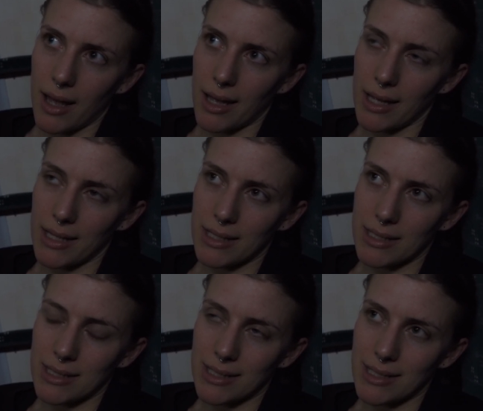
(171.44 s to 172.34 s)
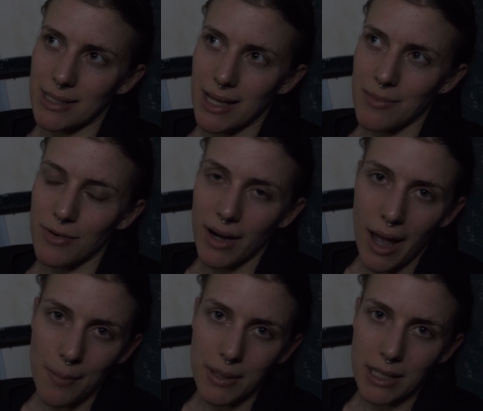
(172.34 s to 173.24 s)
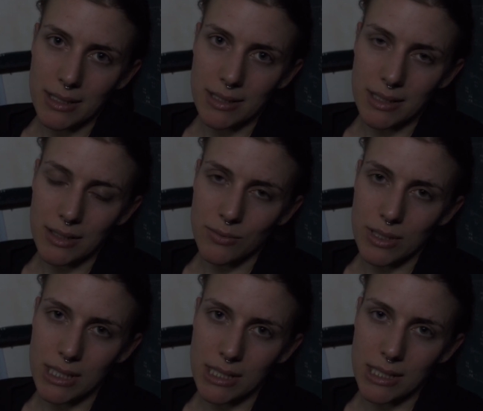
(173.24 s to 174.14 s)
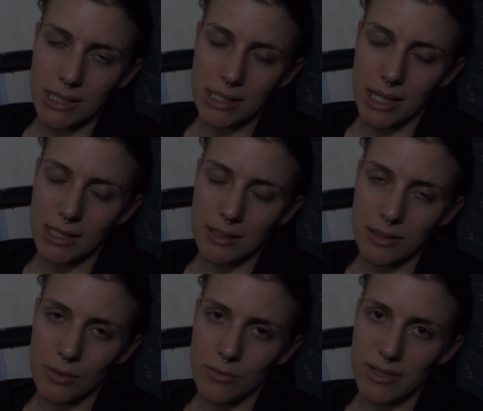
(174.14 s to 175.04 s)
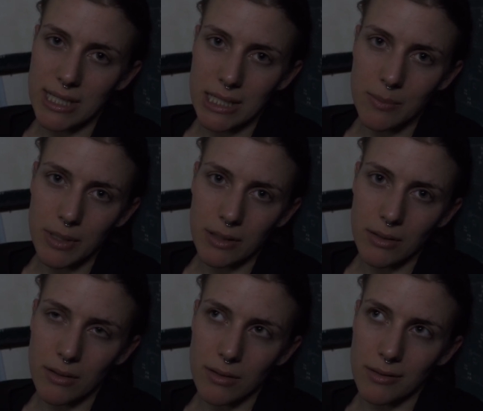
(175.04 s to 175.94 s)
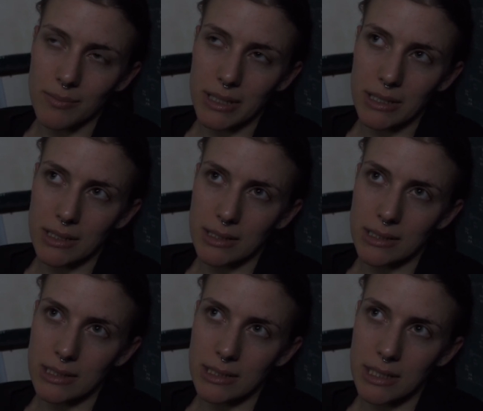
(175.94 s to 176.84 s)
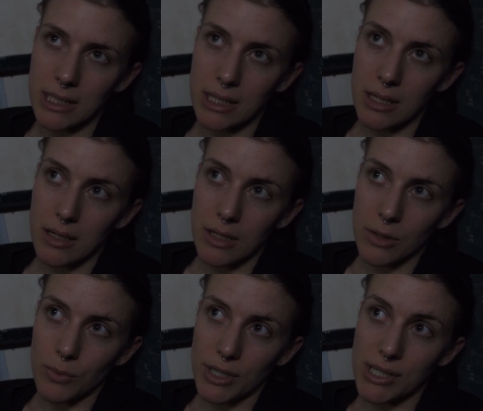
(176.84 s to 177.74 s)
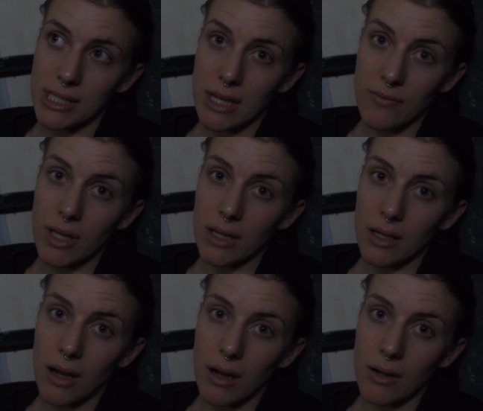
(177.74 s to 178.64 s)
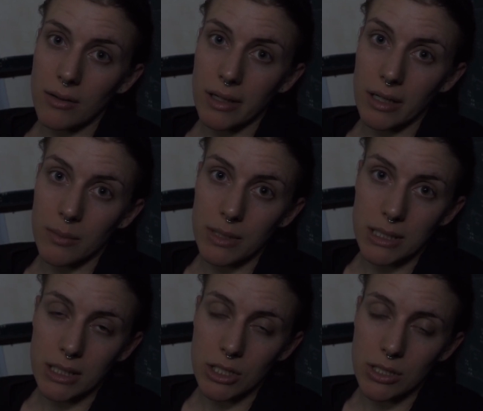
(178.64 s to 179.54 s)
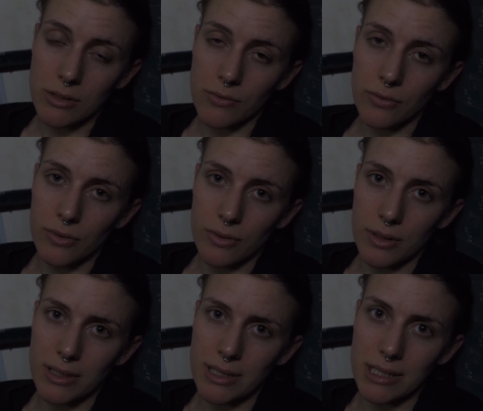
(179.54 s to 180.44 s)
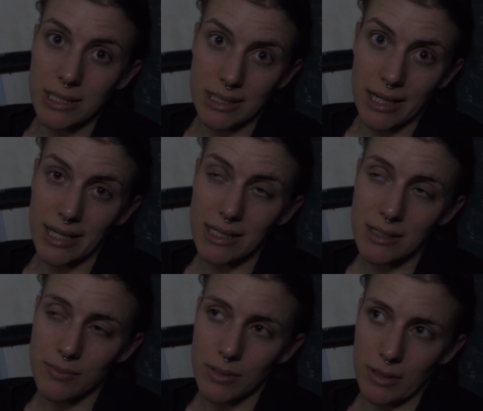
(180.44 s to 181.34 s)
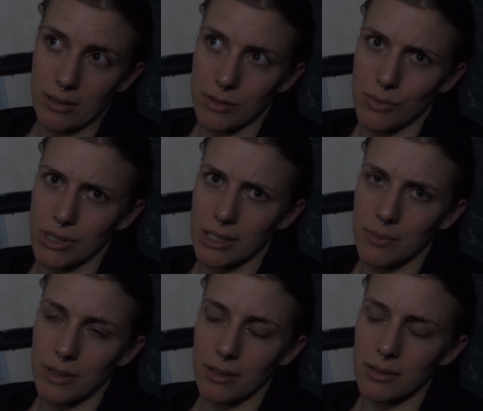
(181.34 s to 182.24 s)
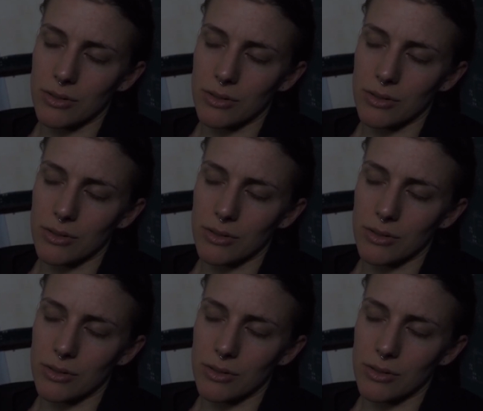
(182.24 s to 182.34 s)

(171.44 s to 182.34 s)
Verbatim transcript: And I'm very happy that we decided to go with the sleeping car because we're saving on um, accommodation for the night because we're sleeping on a